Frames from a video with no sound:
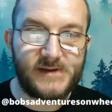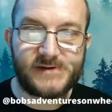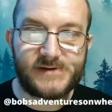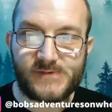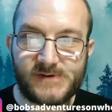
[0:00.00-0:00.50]

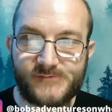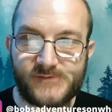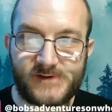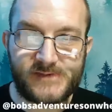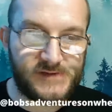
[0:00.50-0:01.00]
She's been a
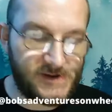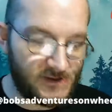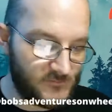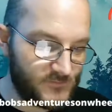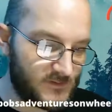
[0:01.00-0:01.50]
friend of the
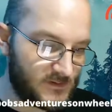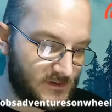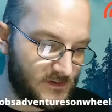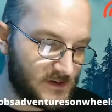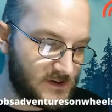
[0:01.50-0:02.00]
channel
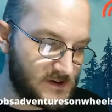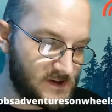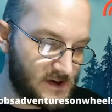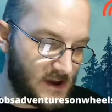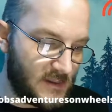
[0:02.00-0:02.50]
for
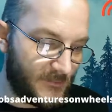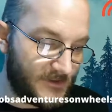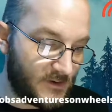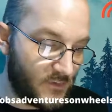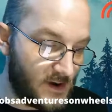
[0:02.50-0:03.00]
a
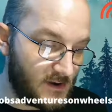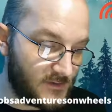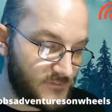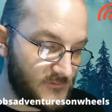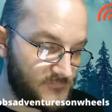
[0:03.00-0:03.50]
little
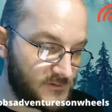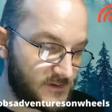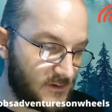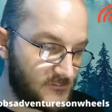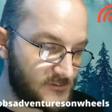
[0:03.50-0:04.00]
while, so if you
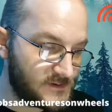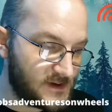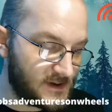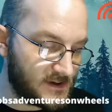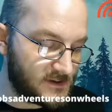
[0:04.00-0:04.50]
can go there and
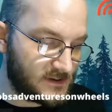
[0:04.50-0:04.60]
check